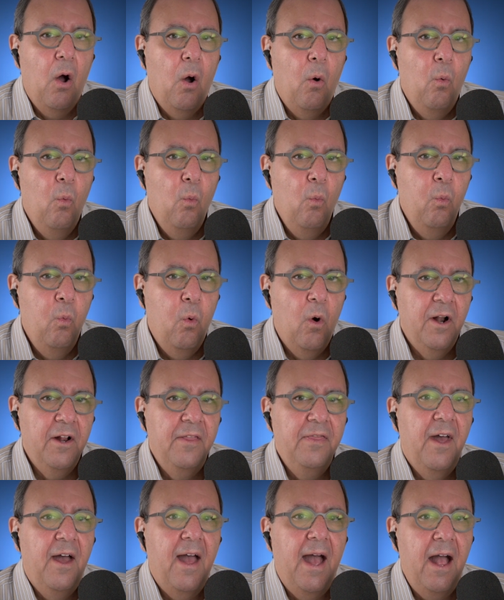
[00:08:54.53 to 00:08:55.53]
what are
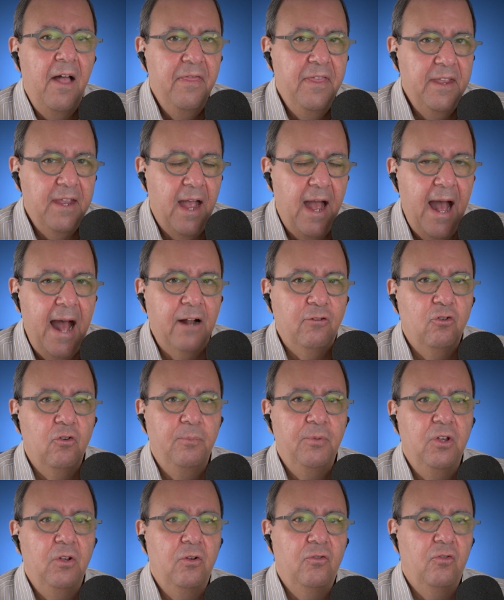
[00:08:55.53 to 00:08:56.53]
that the
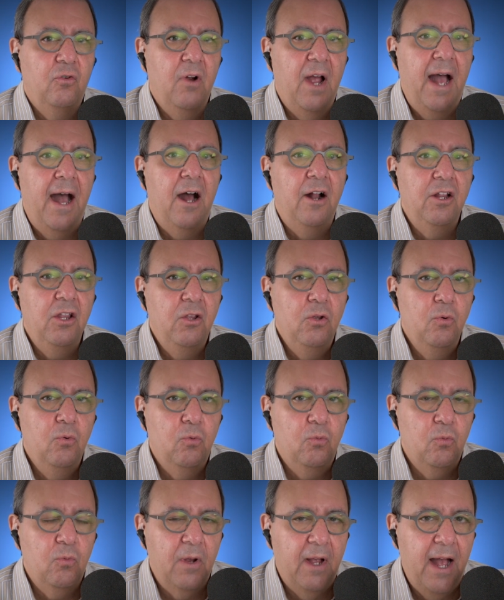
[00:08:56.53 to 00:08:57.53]
attributes or how do you
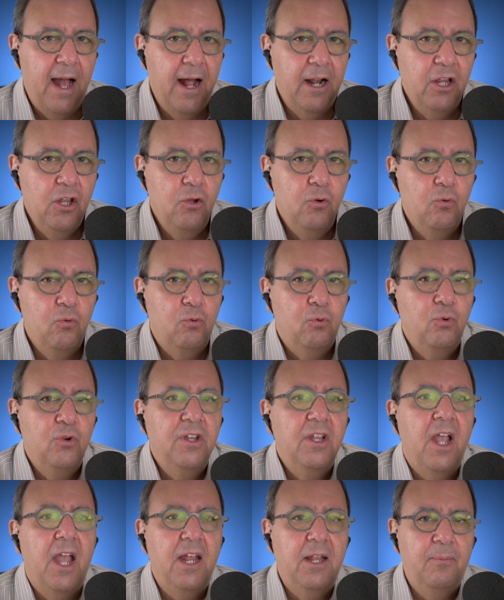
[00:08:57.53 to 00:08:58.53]
how do you
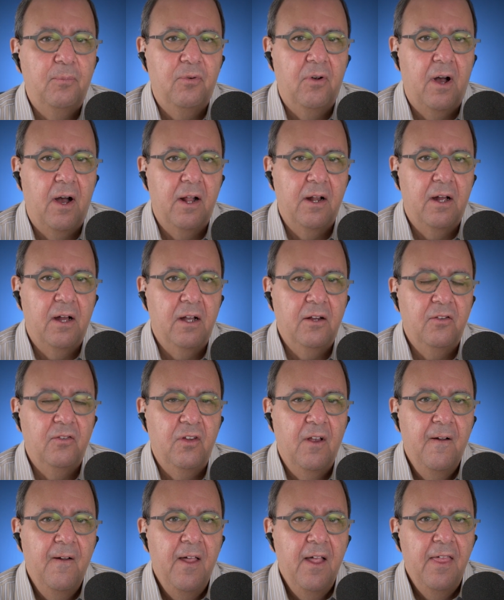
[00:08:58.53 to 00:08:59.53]
create
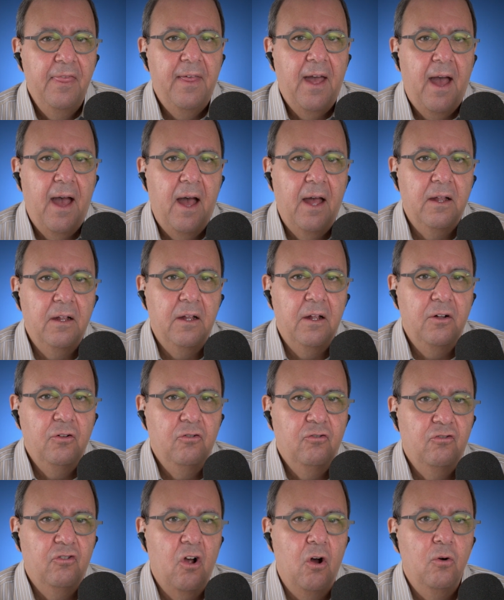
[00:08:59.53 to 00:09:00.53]
products that
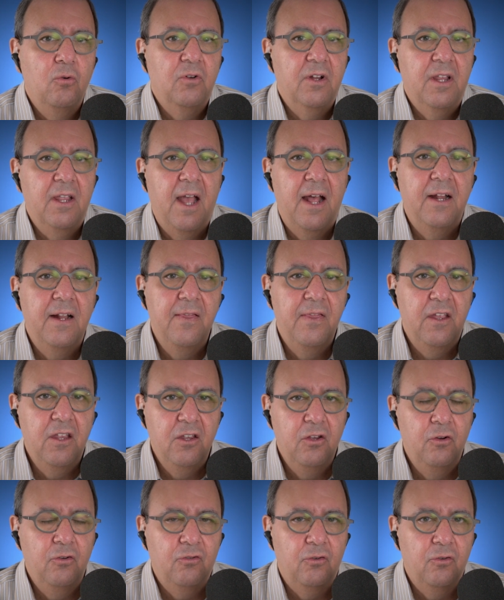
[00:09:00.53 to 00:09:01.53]
don't get in the
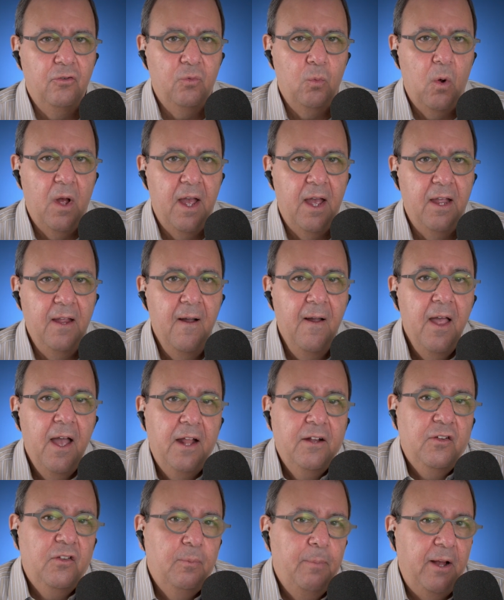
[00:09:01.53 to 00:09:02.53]
user's way?
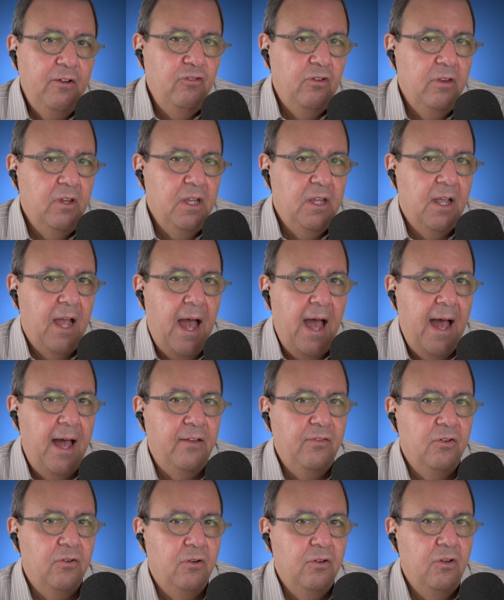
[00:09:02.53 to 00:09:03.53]
And especially
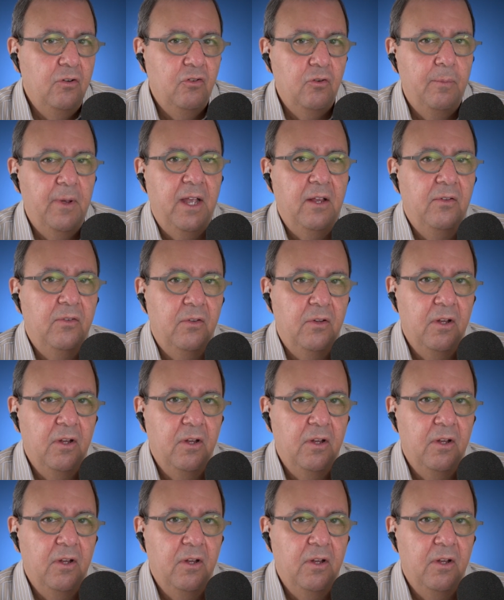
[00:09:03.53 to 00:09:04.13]
as your user base